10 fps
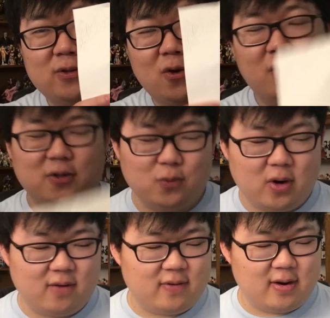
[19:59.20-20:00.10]
single one is a
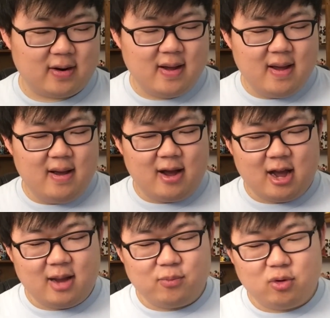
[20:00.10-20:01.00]
work of art.
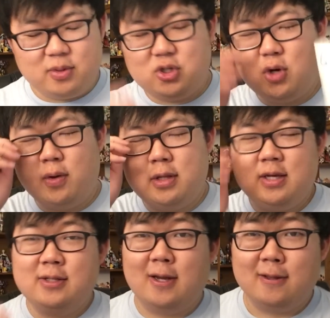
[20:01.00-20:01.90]
We'll be showing
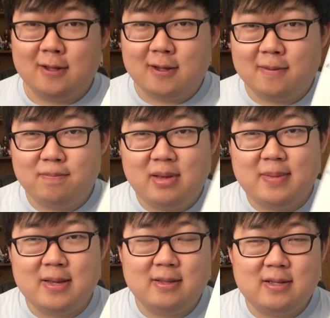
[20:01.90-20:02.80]
these on the
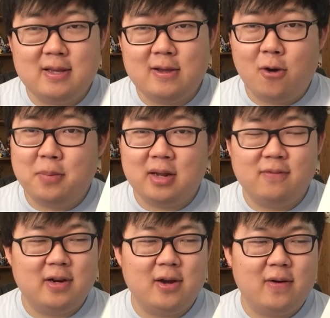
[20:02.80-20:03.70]
PB&T opening
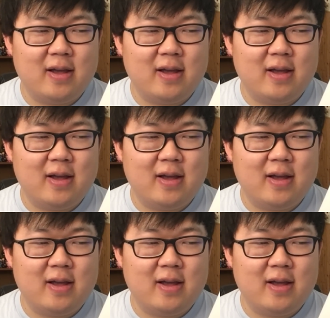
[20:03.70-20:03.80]
video,